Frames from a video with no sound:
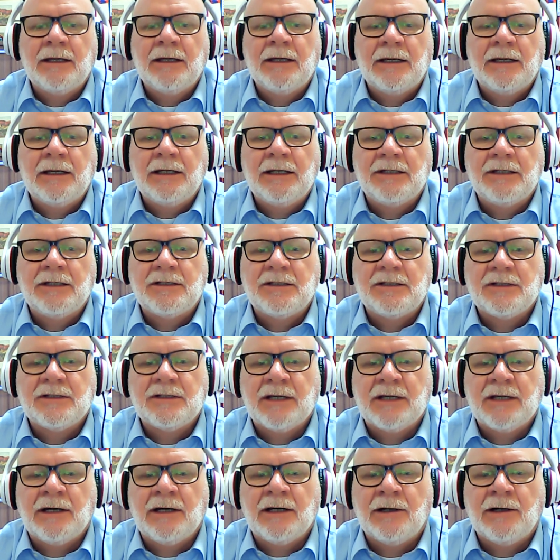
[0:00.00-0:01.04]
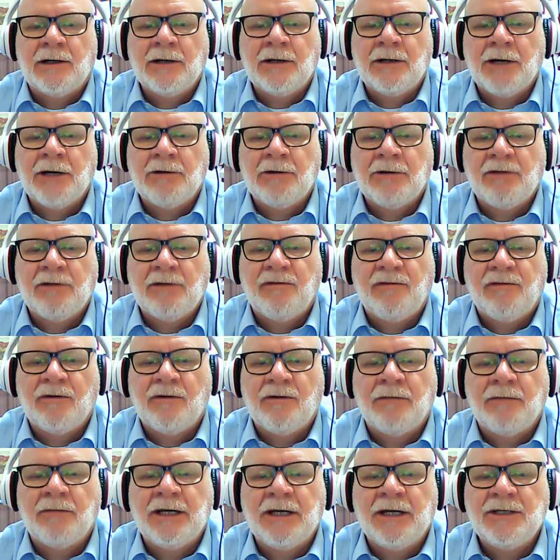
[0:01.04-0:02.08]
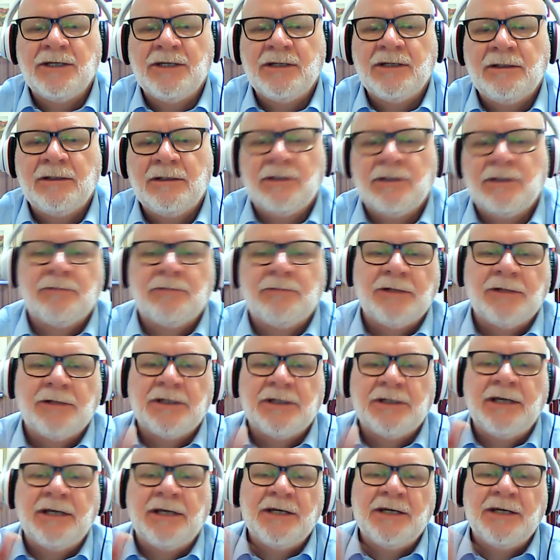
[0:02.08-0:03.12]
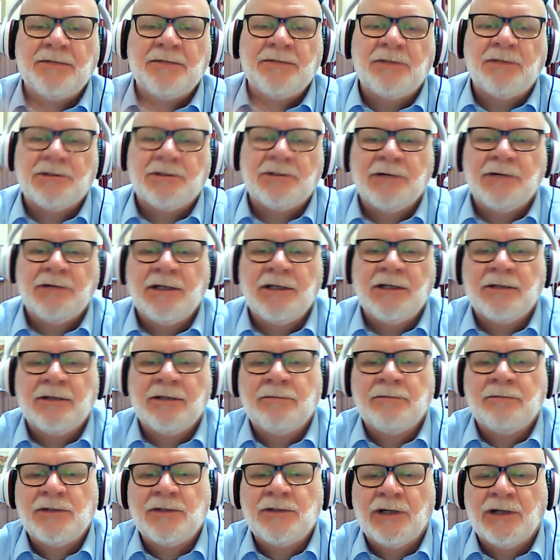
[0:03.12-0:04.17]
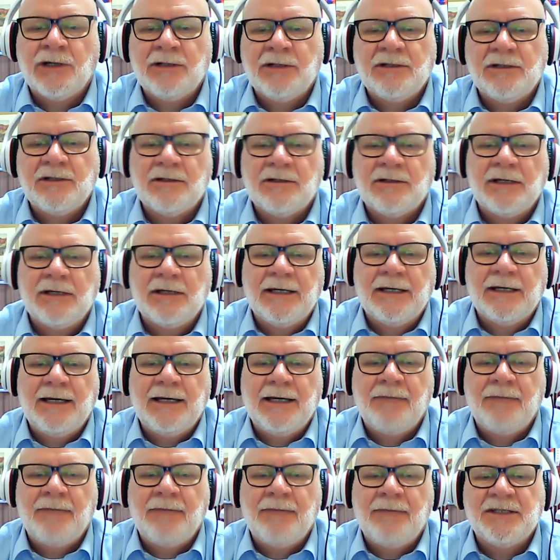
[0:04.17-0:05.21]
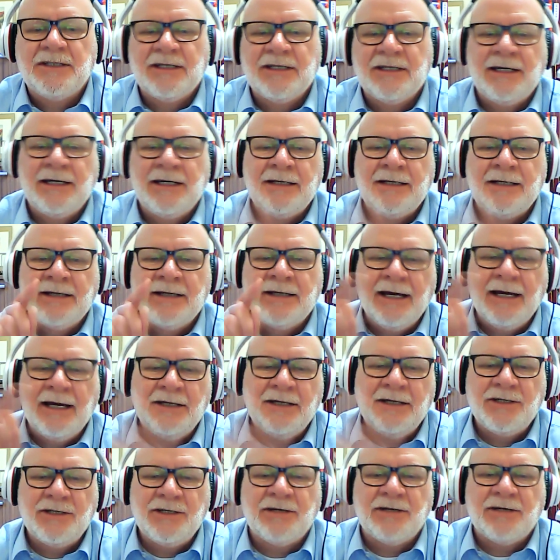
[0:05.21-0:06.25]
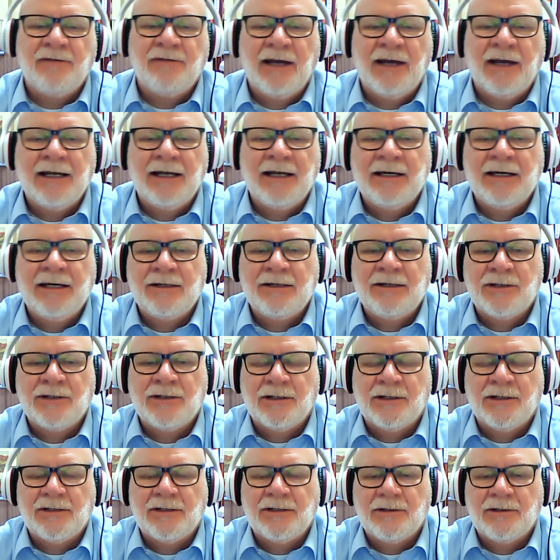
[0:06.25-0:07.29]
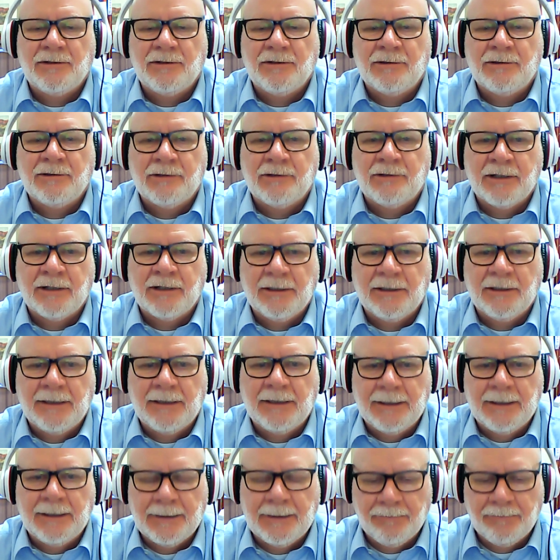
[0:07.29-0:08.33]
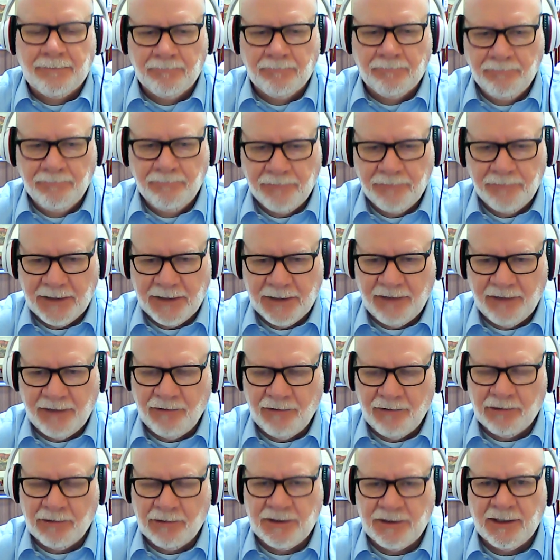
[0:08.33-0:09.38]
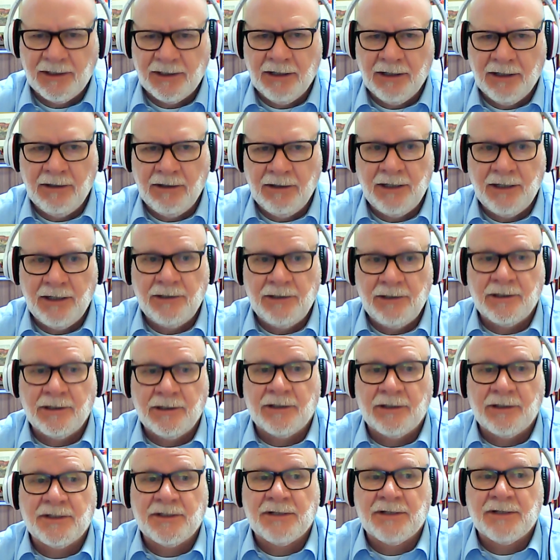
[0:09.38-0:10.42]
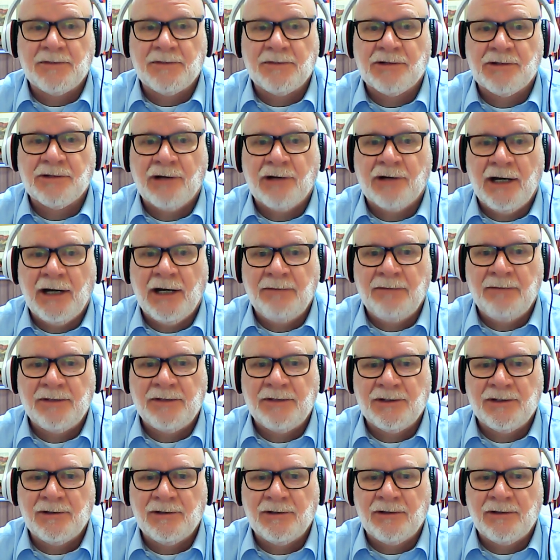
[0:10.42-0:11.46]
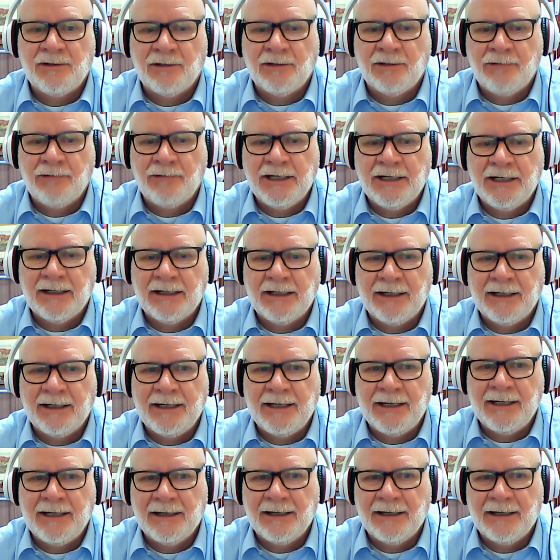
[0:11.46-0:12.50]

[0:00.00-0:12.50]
It's ongoing formation with a dash between them, .msc-chevalier.org. If you want to go there, you can subscribe to the weekly